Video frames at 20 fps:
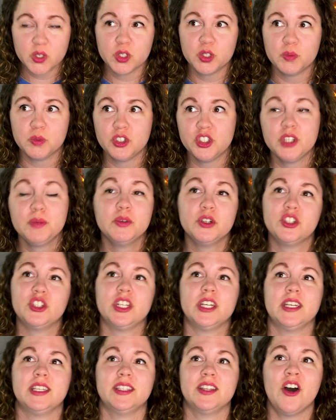Smooshy
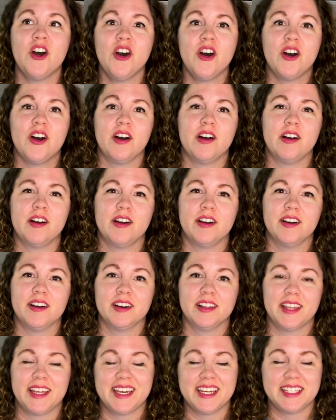Mushies
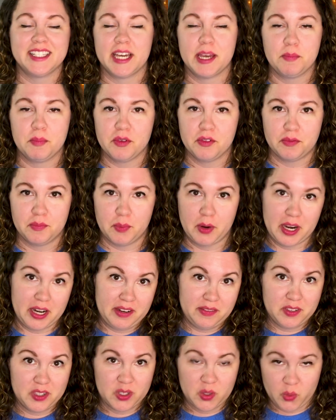are like a type of brand
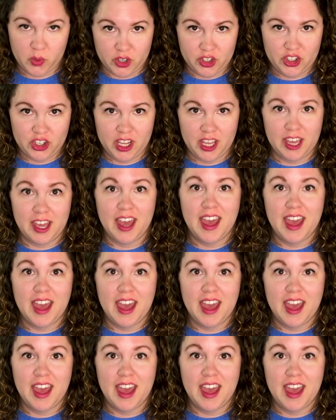of squishy.